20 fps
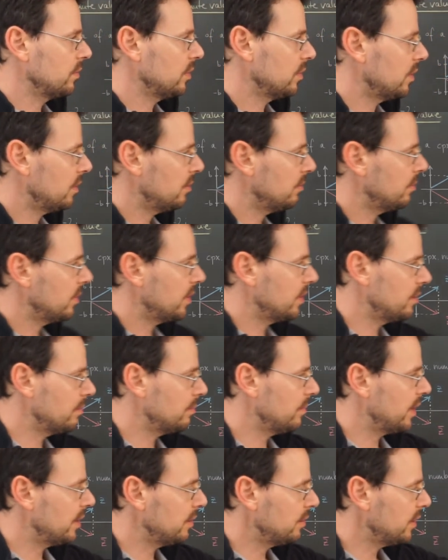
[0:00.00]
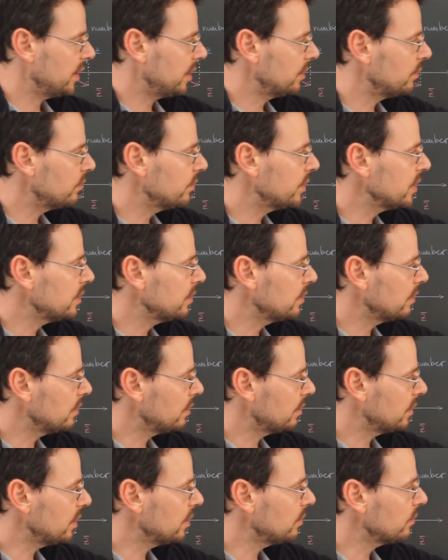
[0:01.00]
Yeah, by the Pythagorean
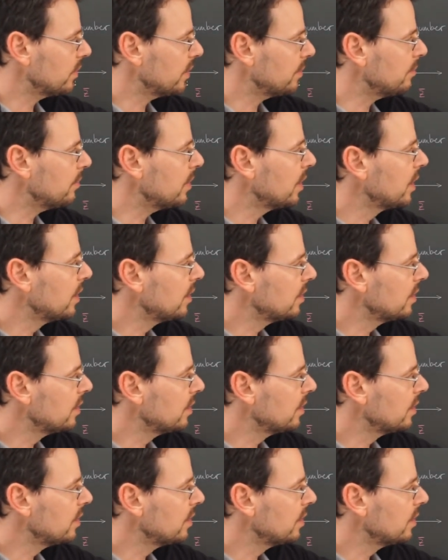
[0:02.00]
theorem,